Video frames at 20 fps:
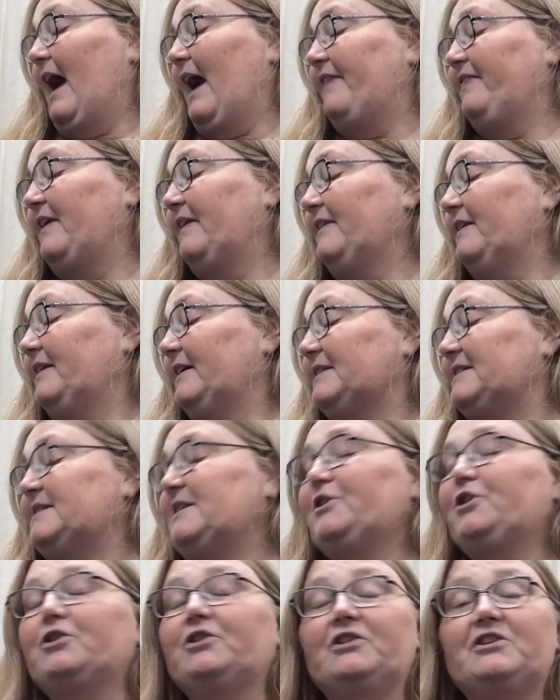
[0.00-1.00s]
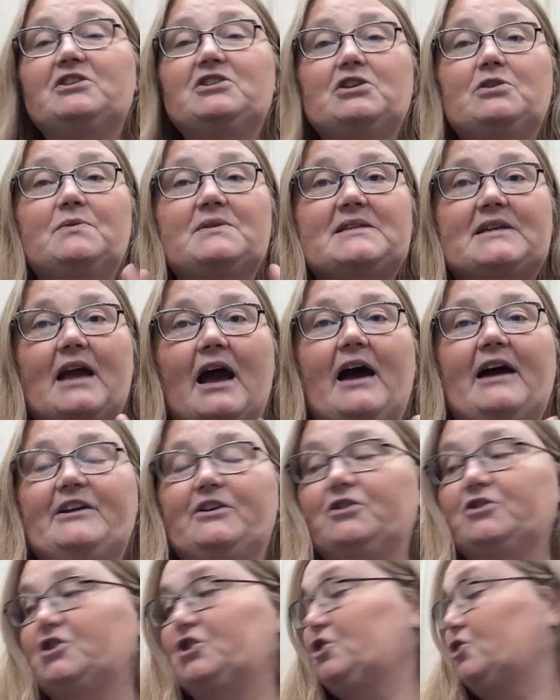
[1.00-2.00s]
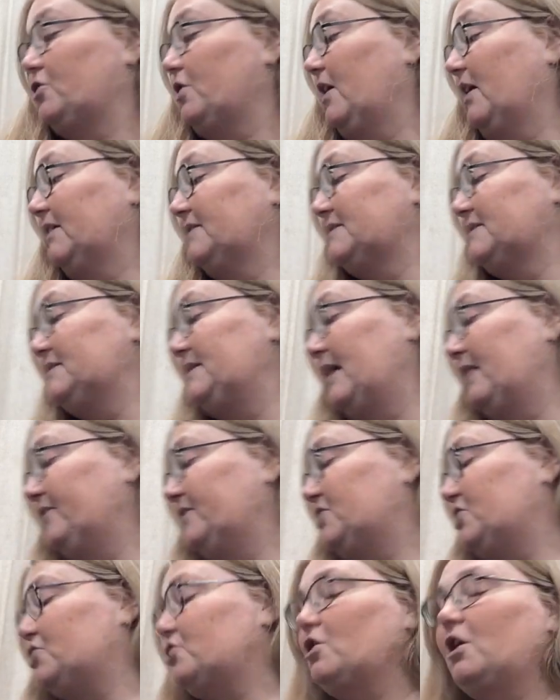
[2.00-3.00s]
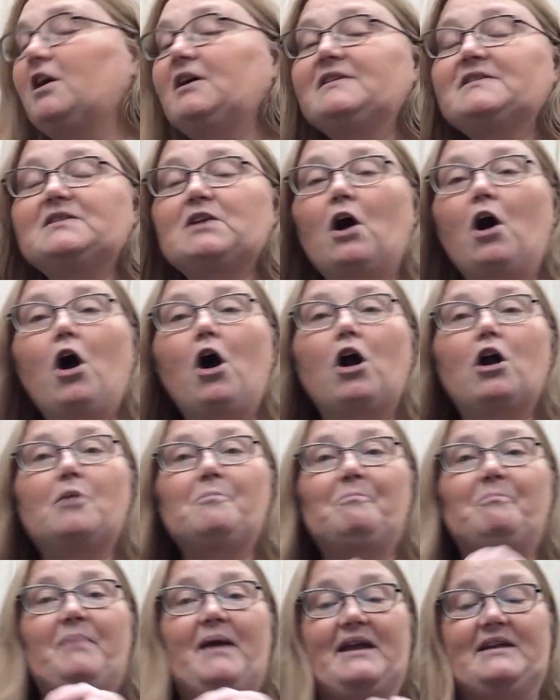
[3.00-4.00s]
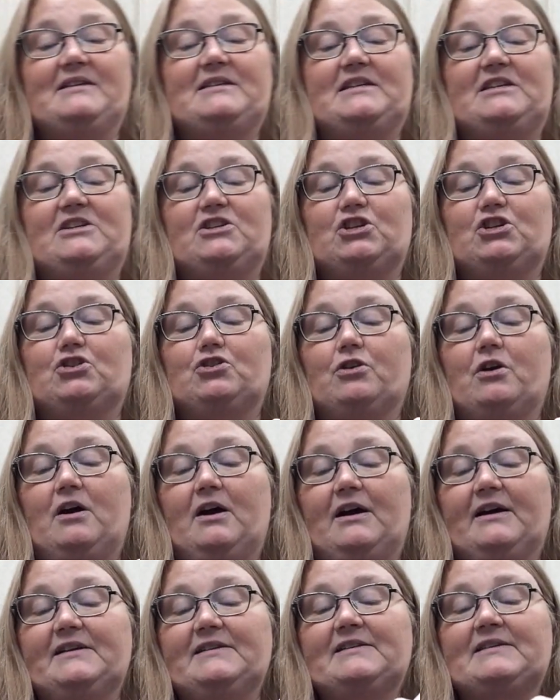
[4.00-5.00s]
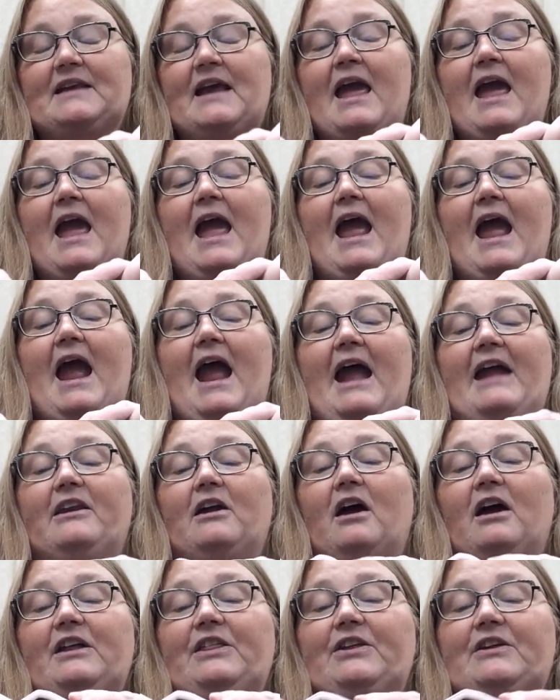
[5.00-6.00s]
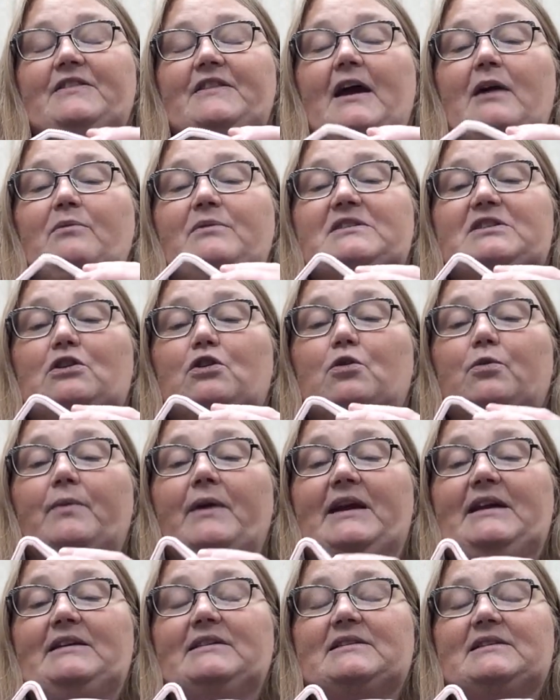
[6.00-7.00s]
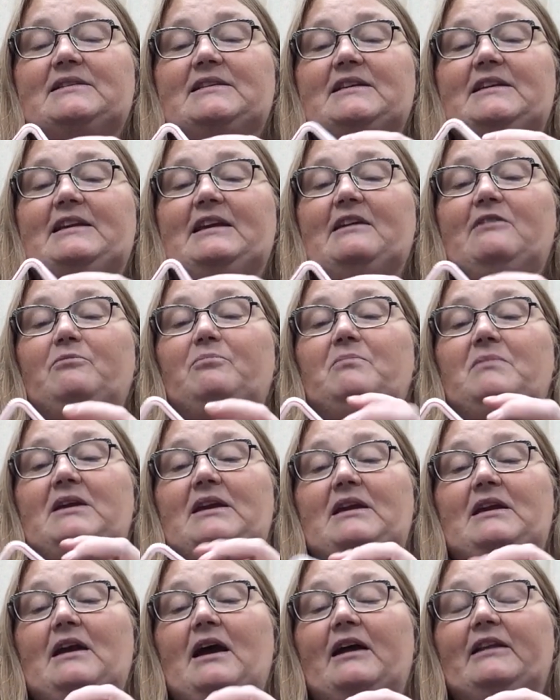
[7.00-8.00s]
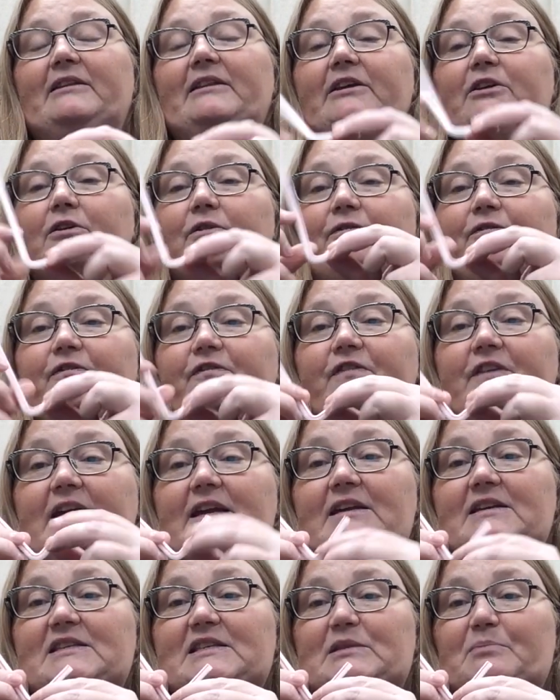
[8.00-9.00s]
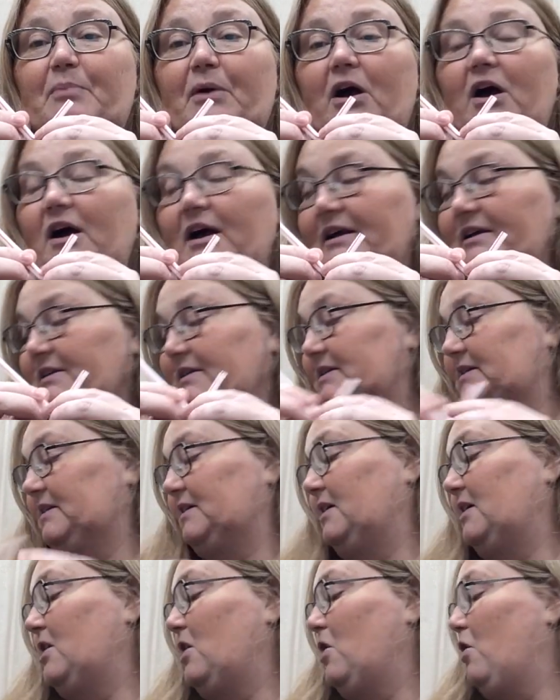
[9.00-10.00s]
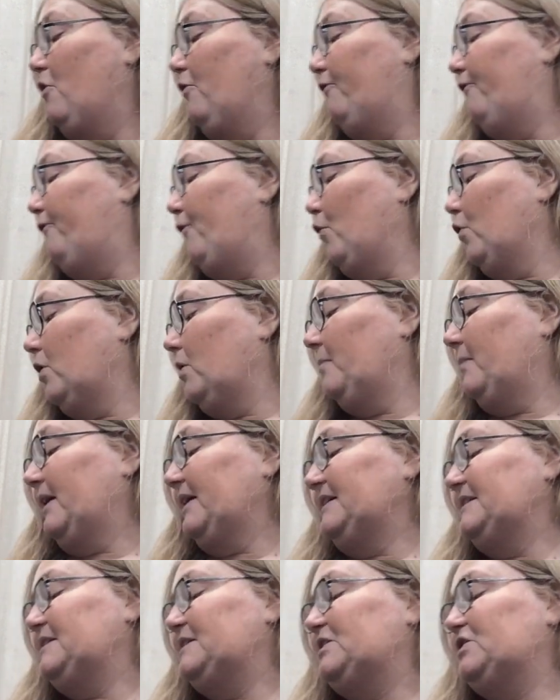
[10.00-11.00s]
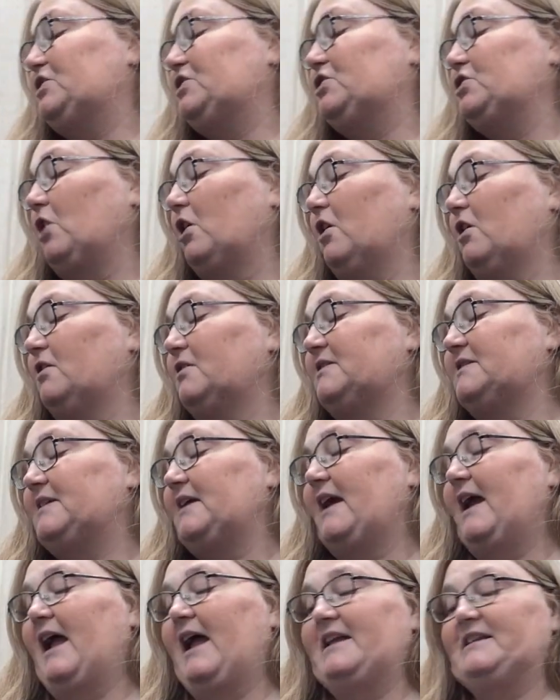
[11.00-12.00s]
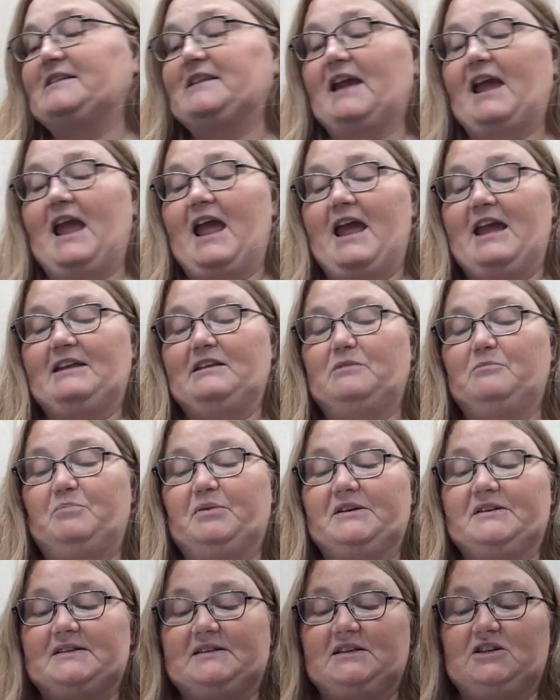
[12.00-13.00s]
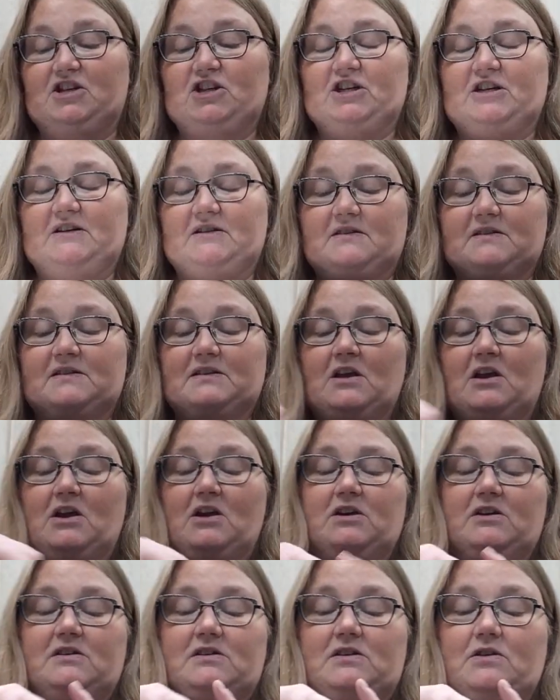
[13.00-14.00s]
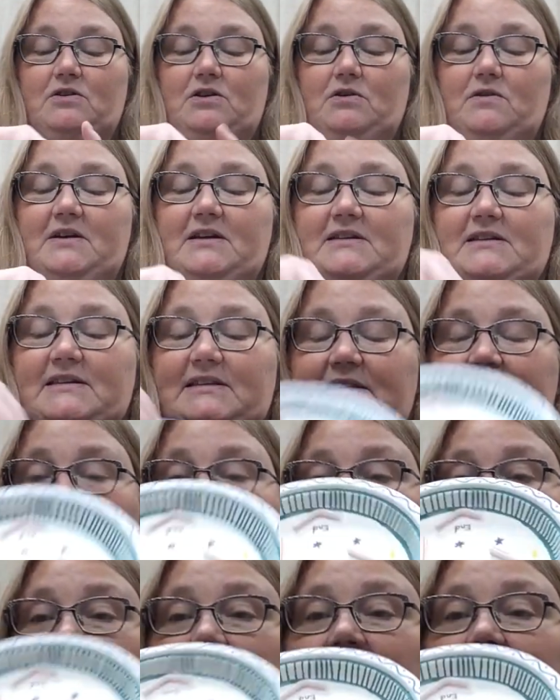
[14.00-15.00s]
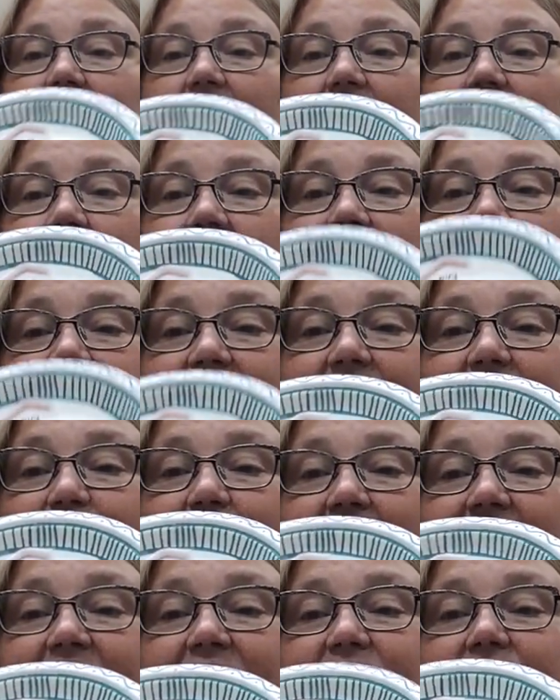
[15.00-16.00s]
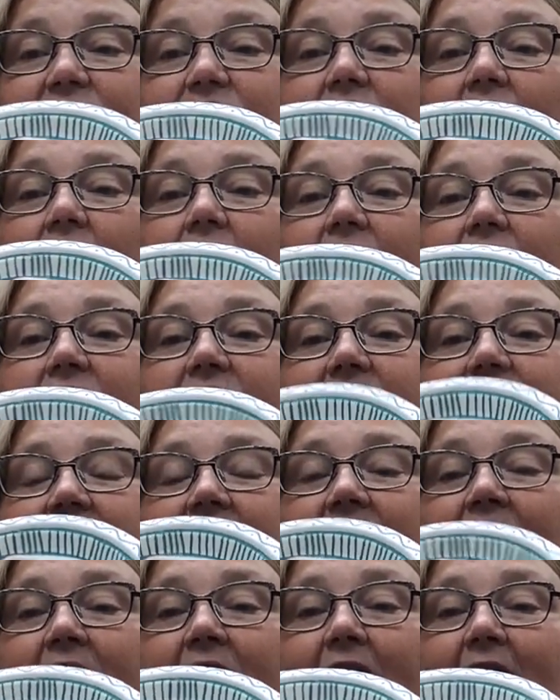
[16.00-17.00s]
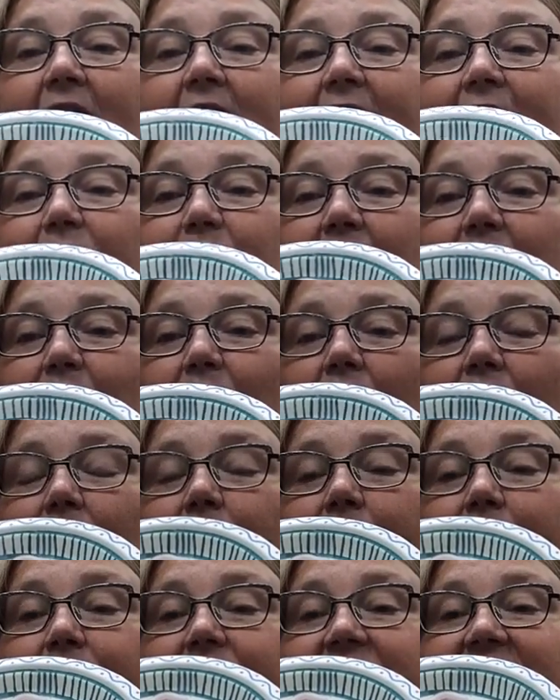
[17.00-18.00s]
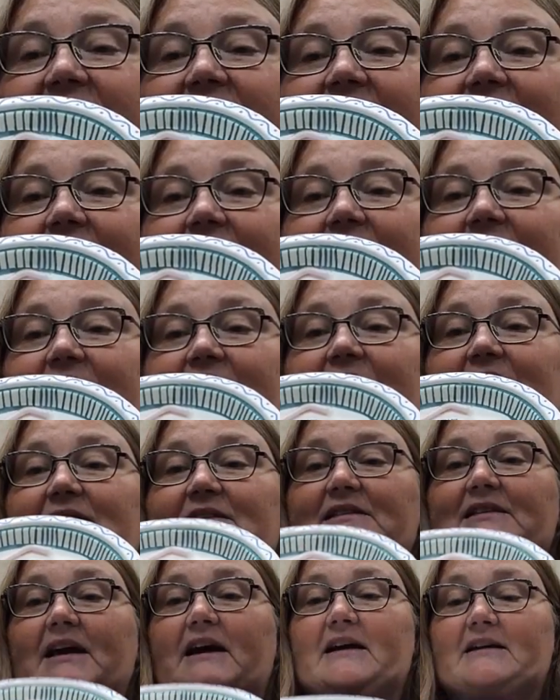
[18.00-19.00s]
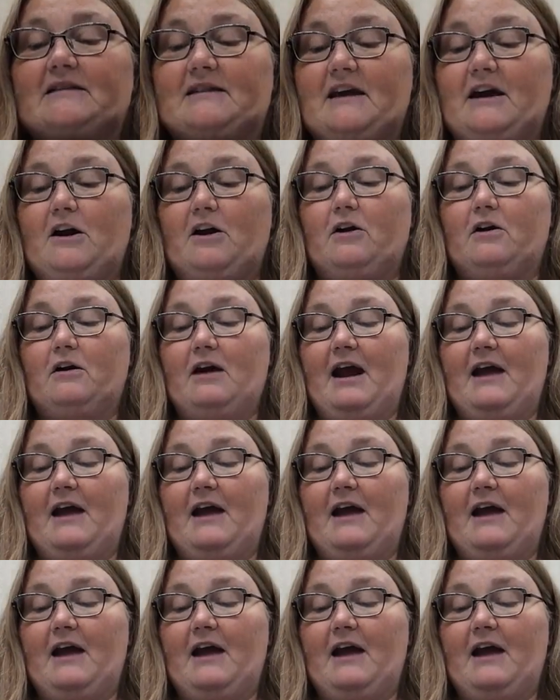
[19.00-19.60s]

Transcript: And then the next thing you're gonna do is cut your straws. Now the straws are bendy straws and I thought that was great to give me a little V spot for my start and end positions. So you can see here, this is my start. And then my marble will sit inside there.